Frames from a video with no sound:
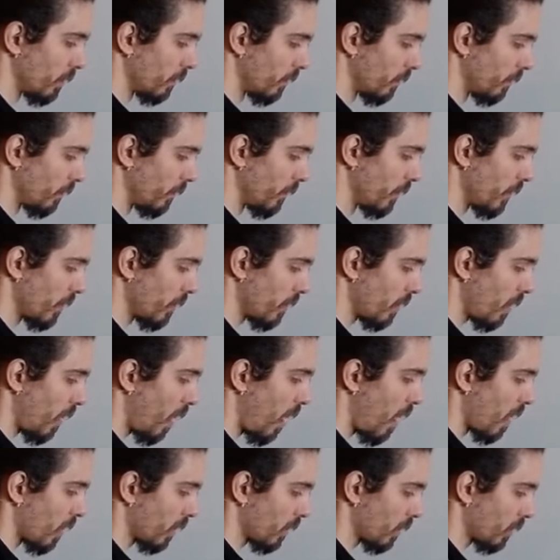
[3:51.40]
the
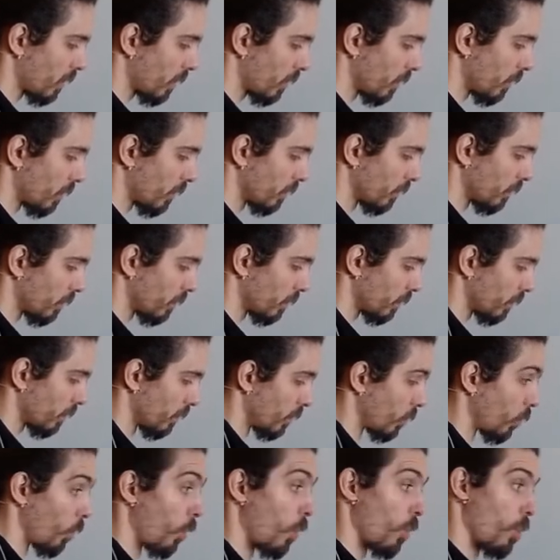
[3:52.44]
arc
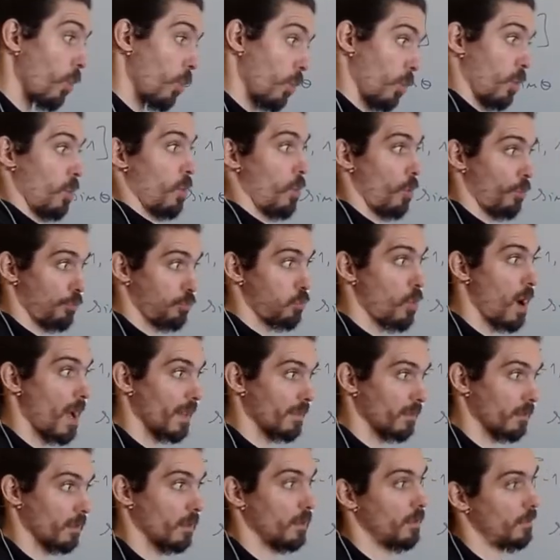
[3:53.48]
of what?
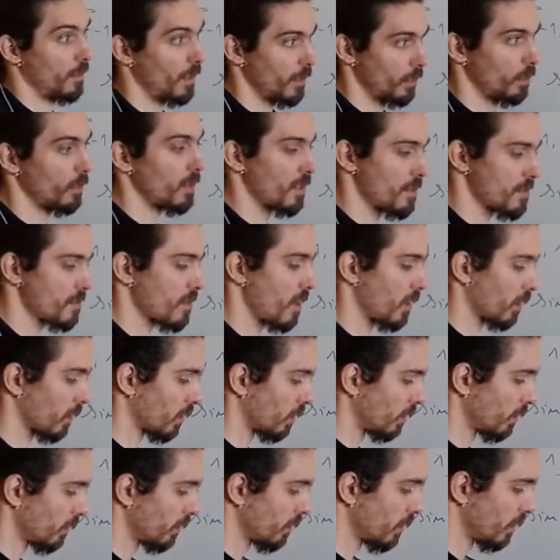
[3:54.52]
The unit
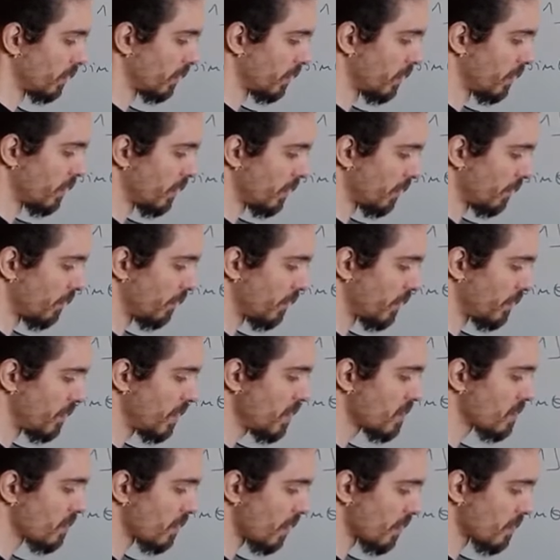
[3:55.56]
circle, the
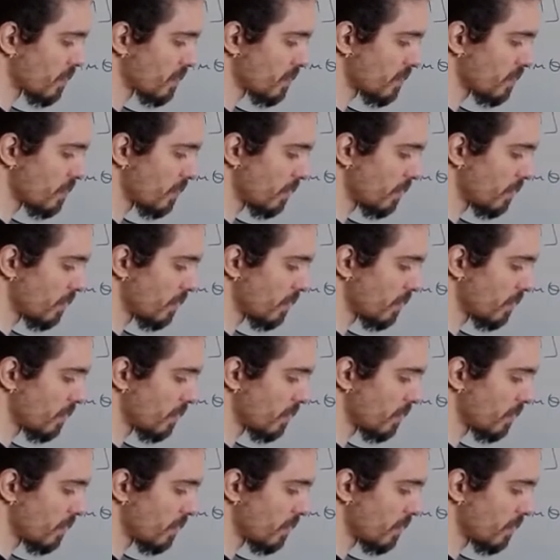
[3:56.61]
distance